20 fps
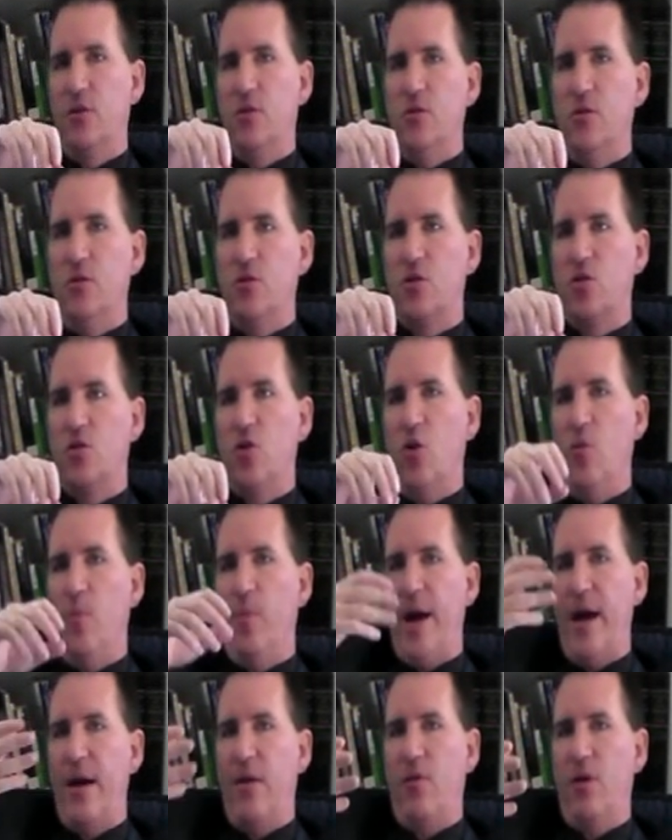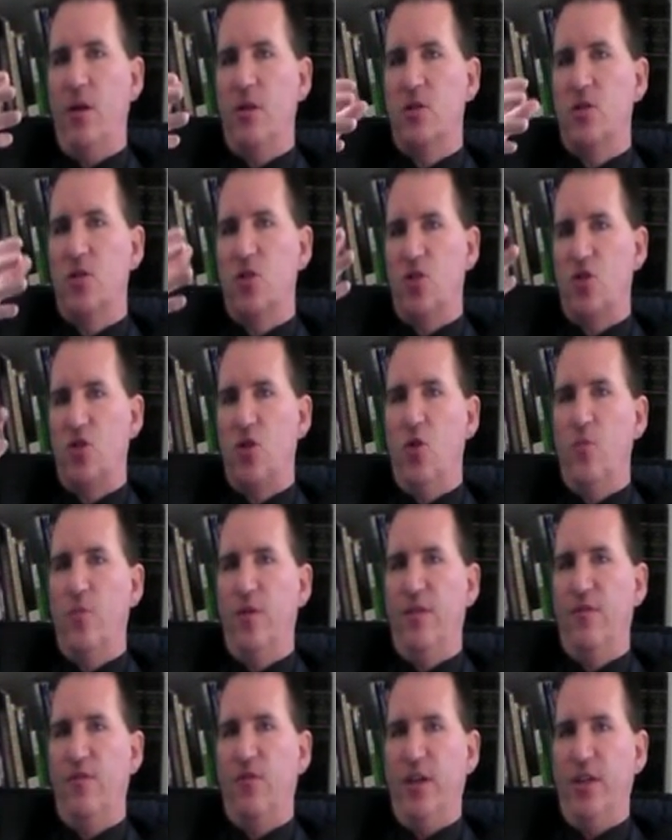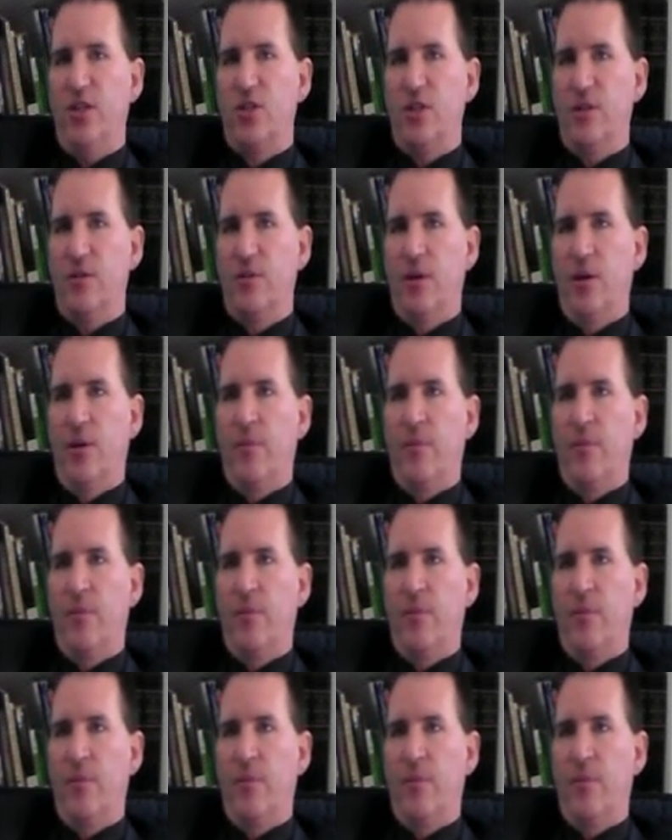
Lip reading: to stop bank runs, to stop deflation.